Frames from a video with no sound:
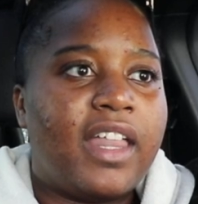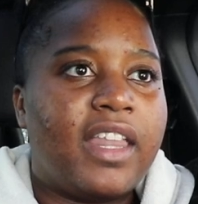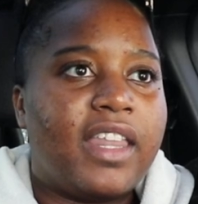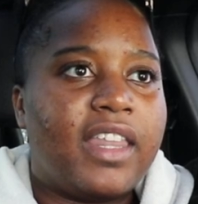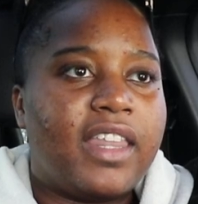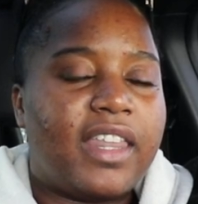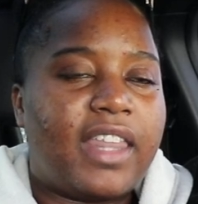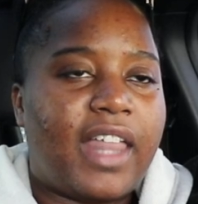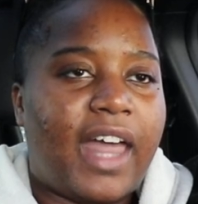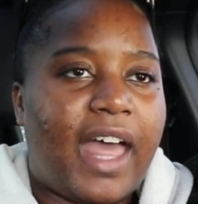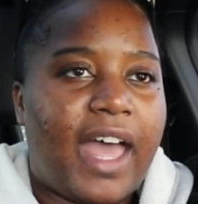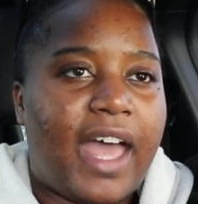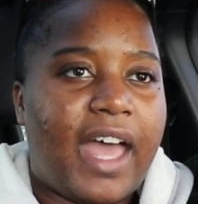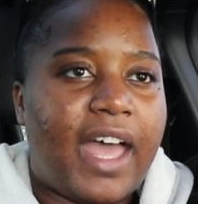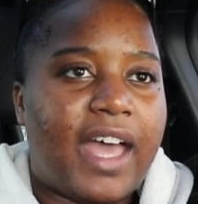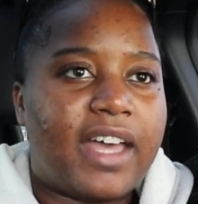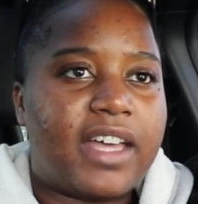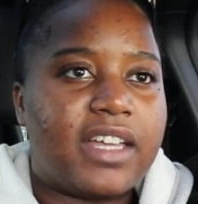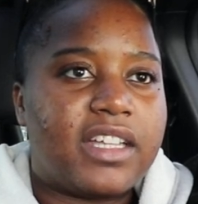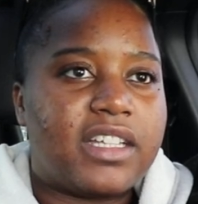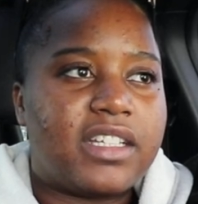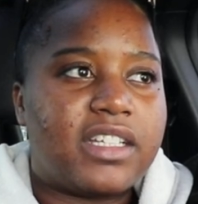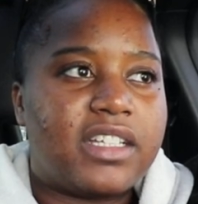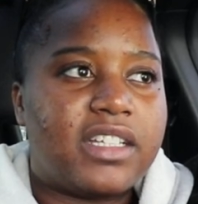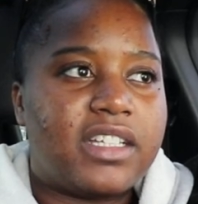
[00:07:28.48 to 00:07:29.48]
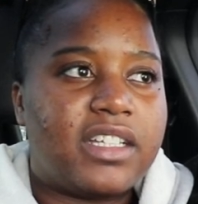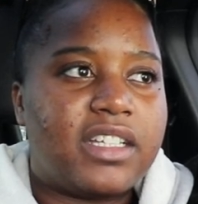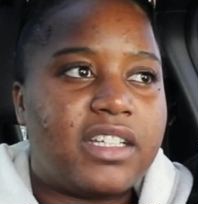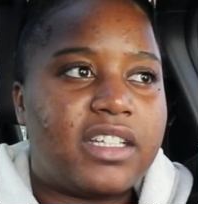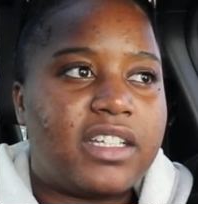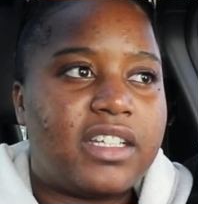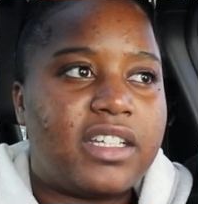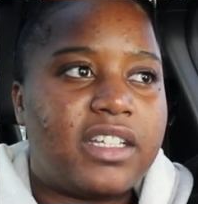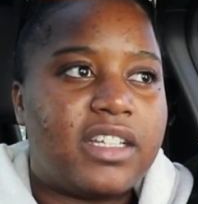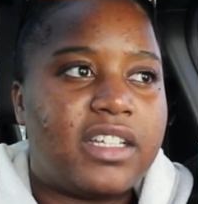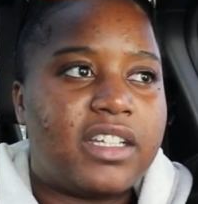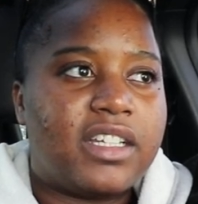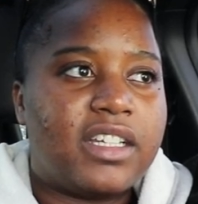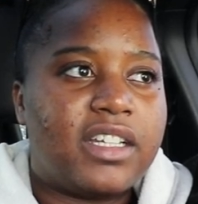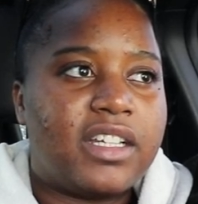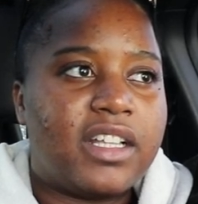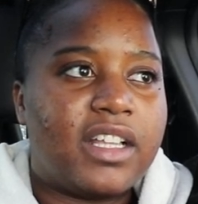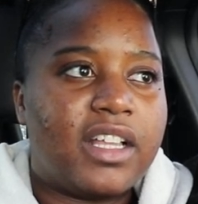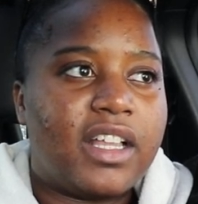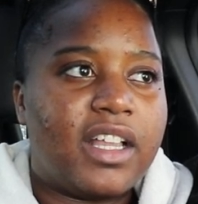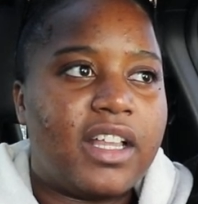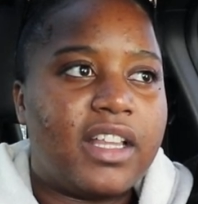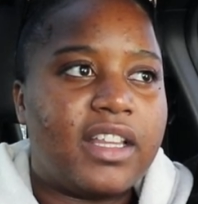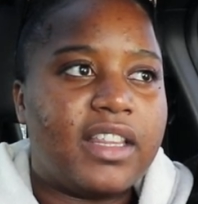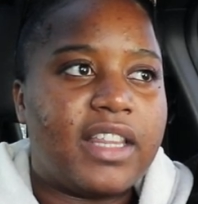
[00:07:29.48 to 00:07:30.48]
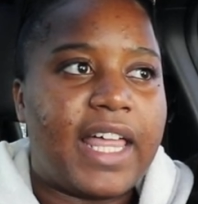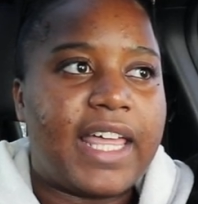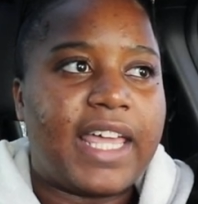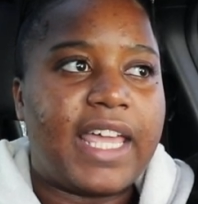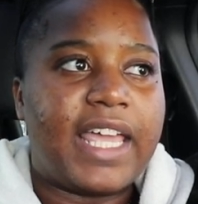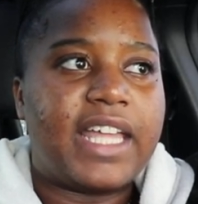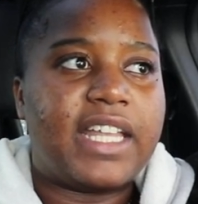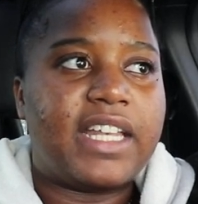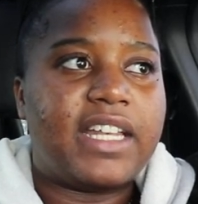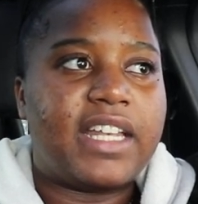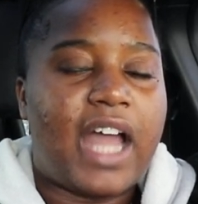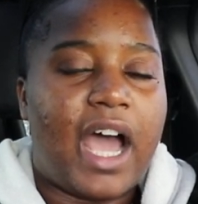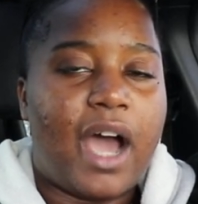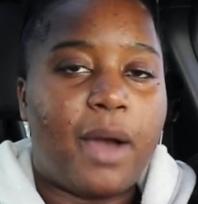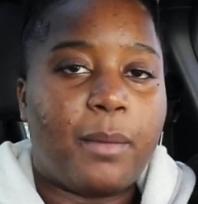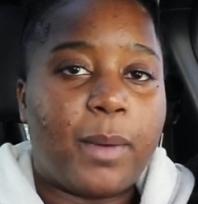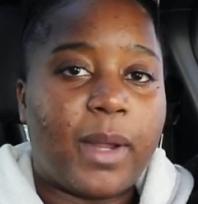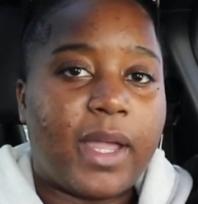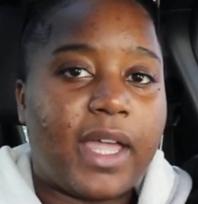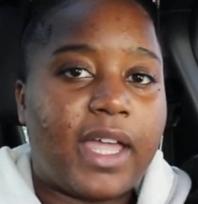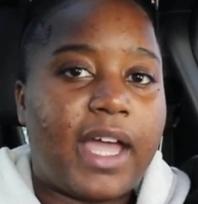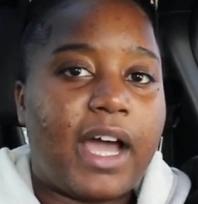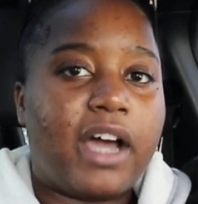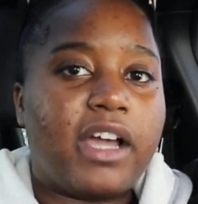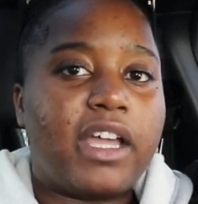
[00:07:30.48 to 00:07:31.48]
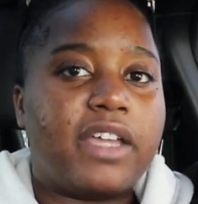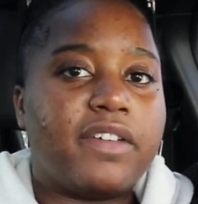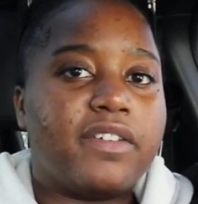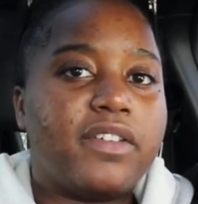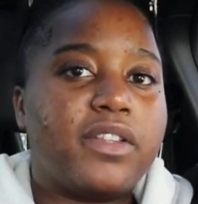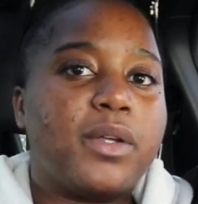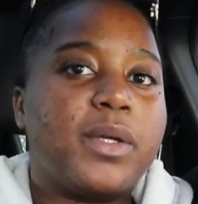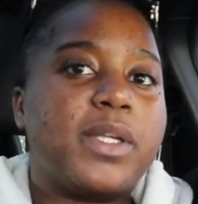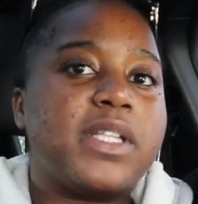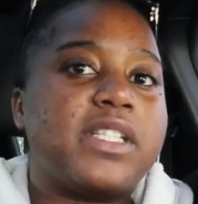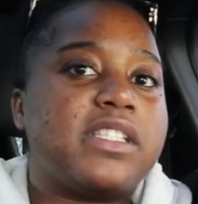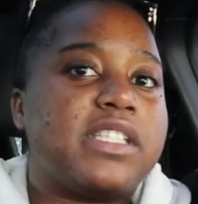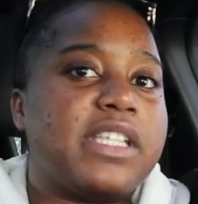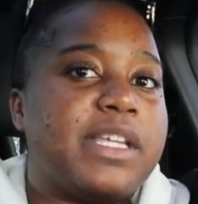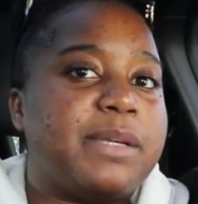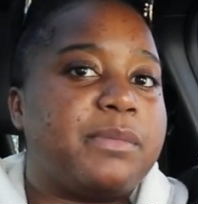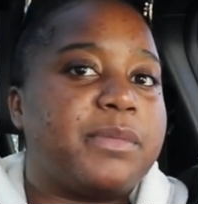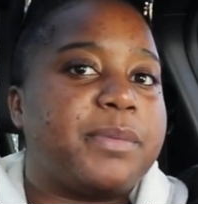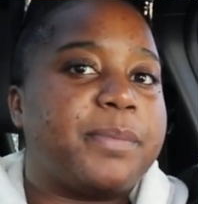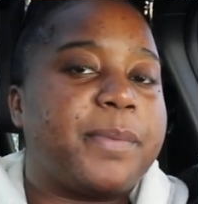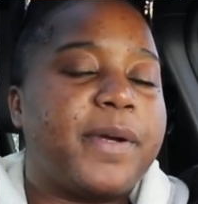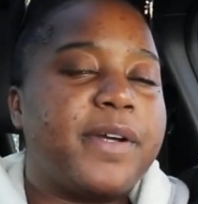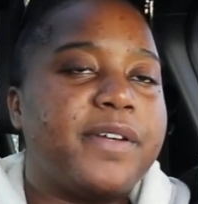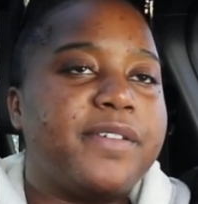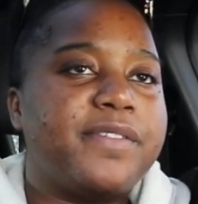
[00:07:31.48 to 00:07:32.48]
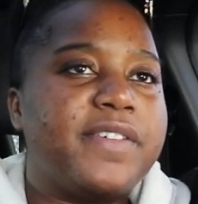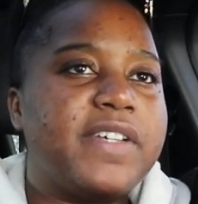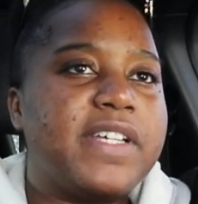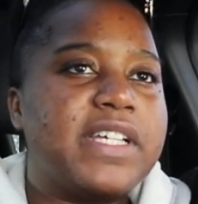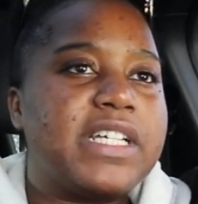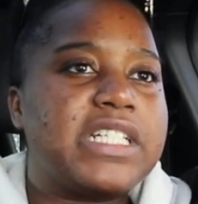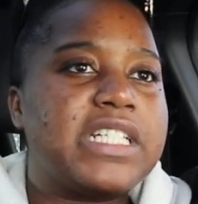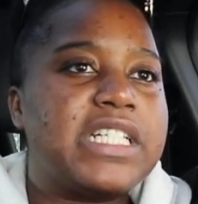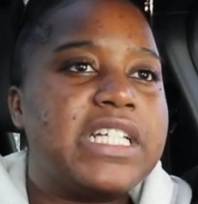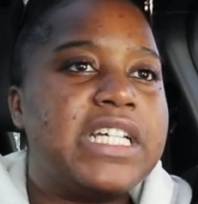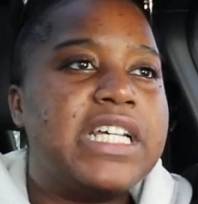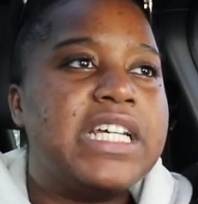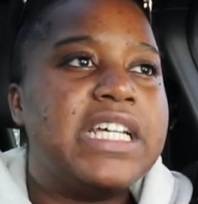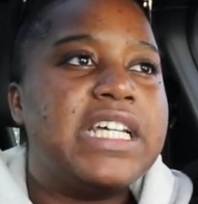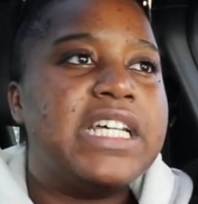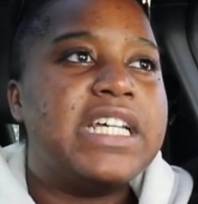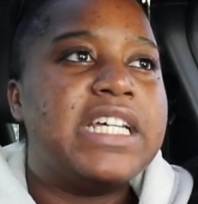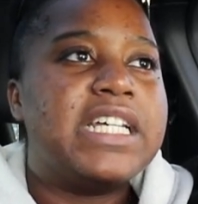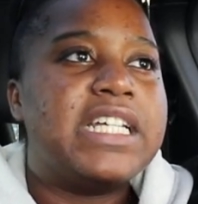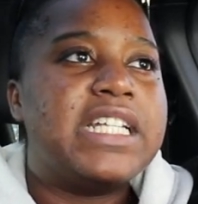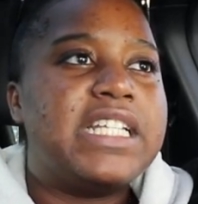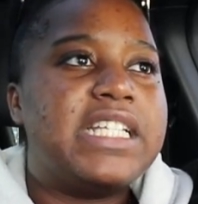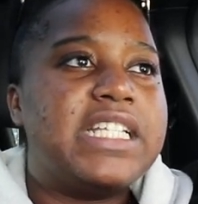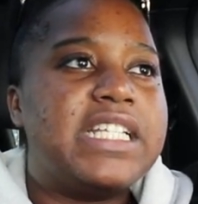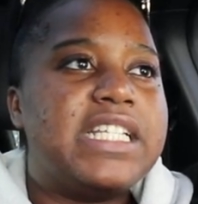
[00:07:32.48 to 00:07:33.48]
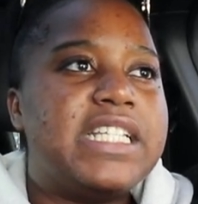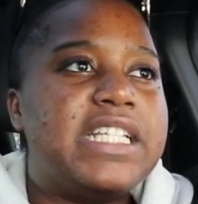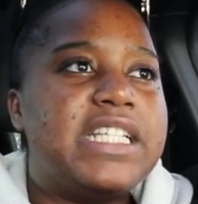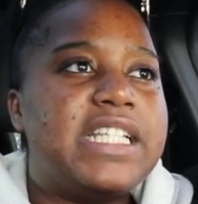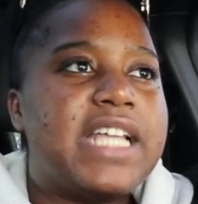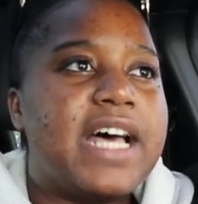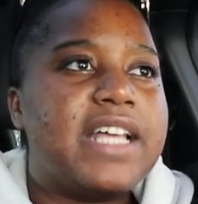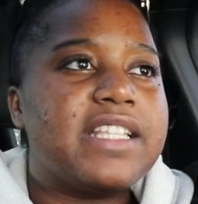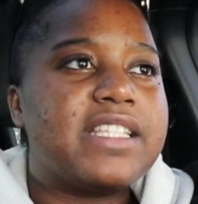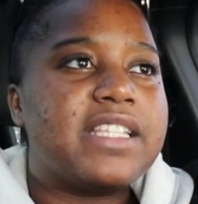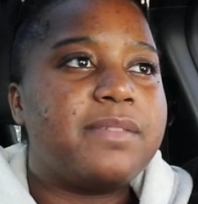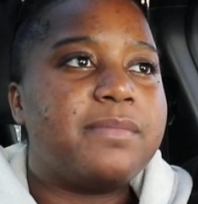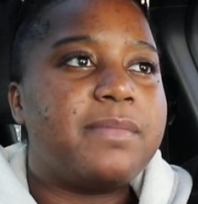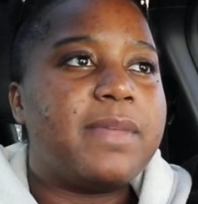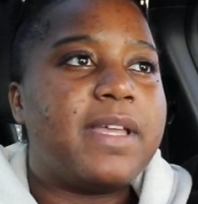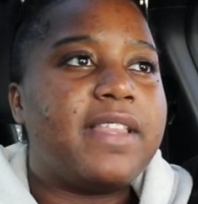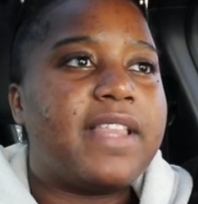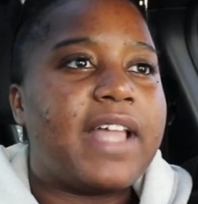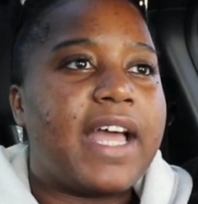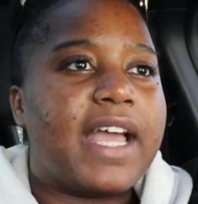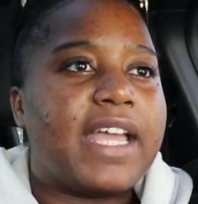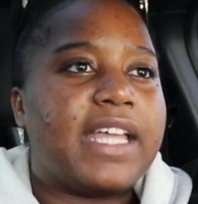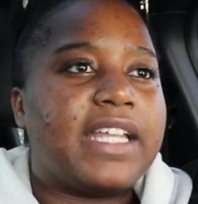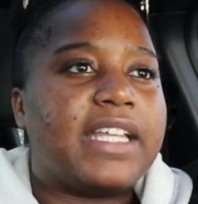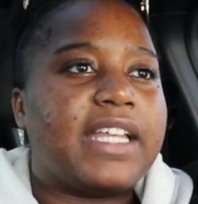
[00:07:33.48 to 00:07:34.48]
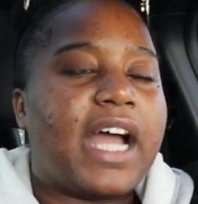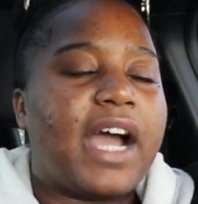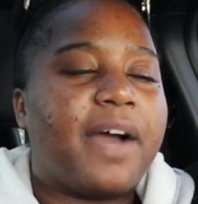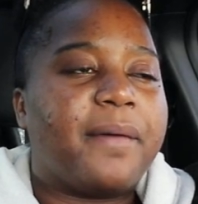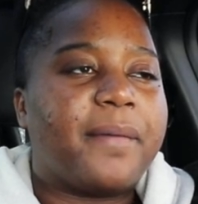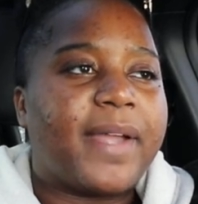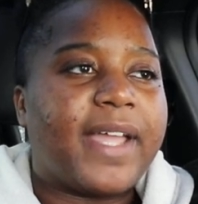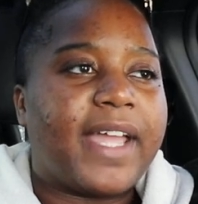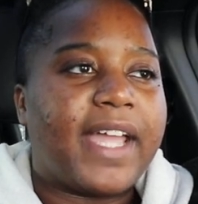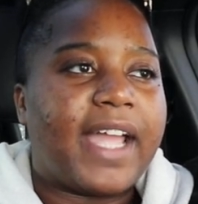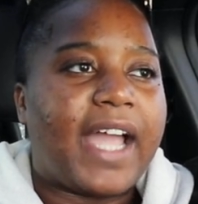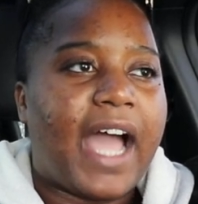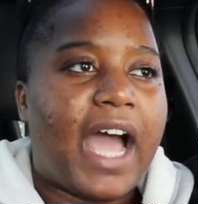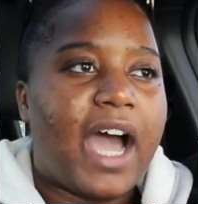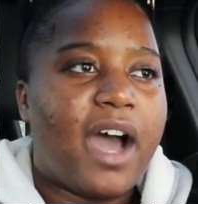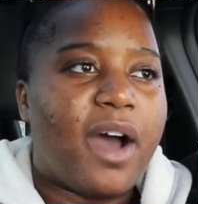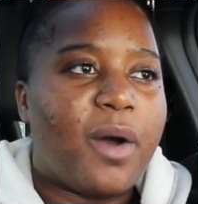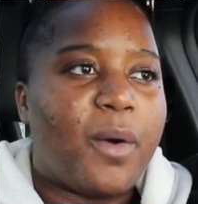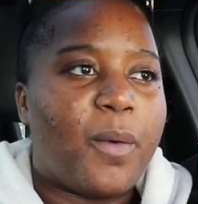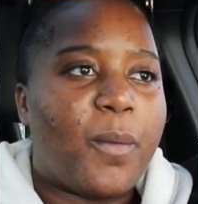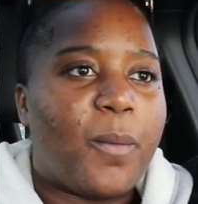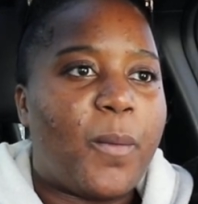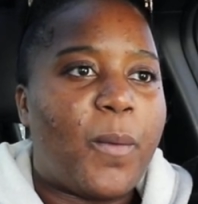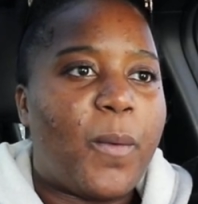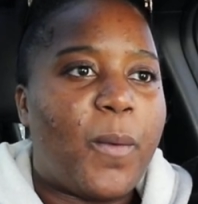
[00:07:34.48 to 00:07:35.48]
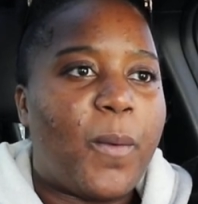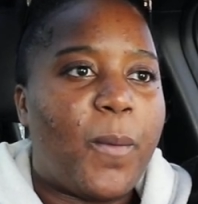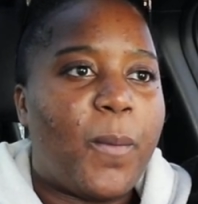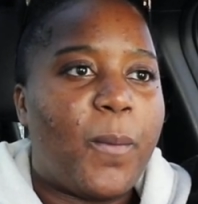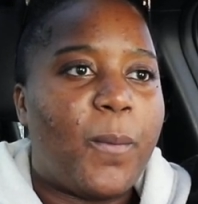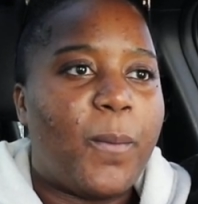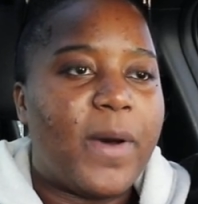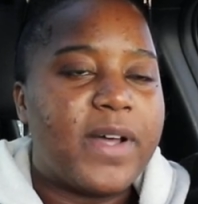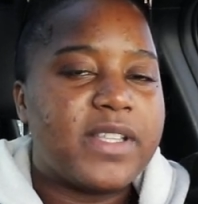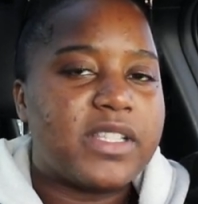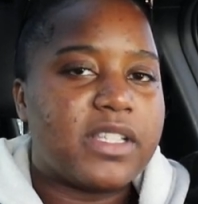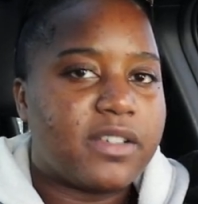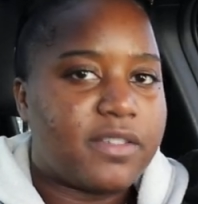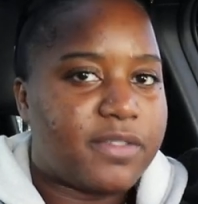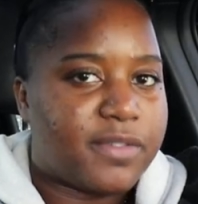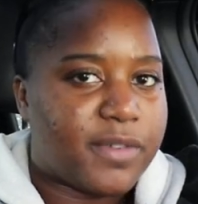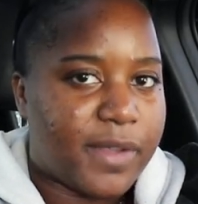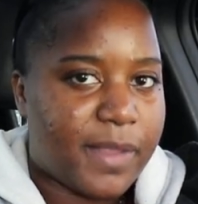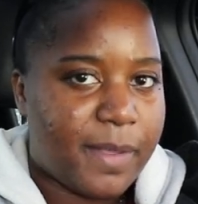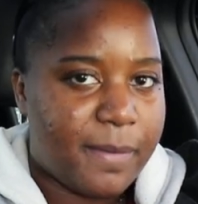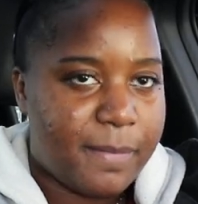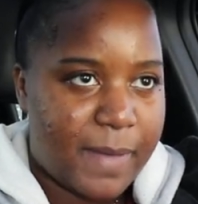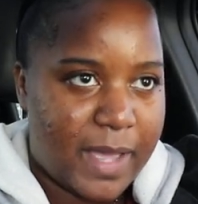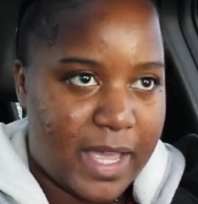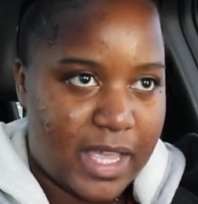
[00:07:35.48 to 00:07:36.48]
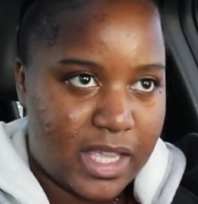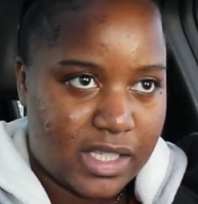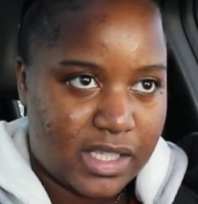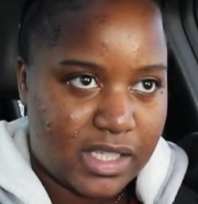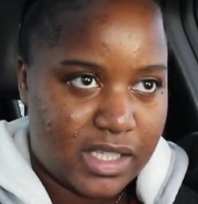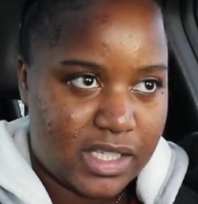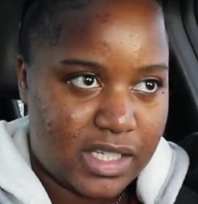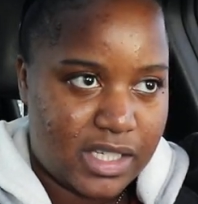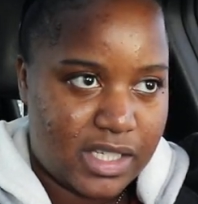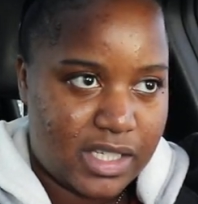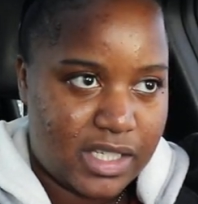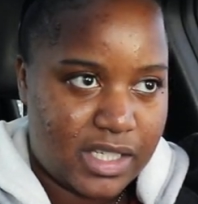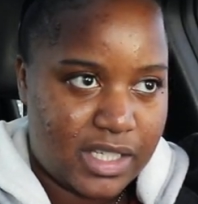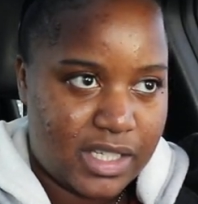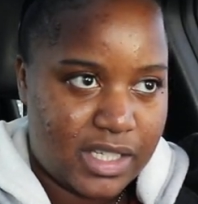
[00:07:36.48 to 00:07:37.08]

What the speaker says: that, like, it not working out even though it seemed perfect doesn't mean that it not working out wasn't for the best.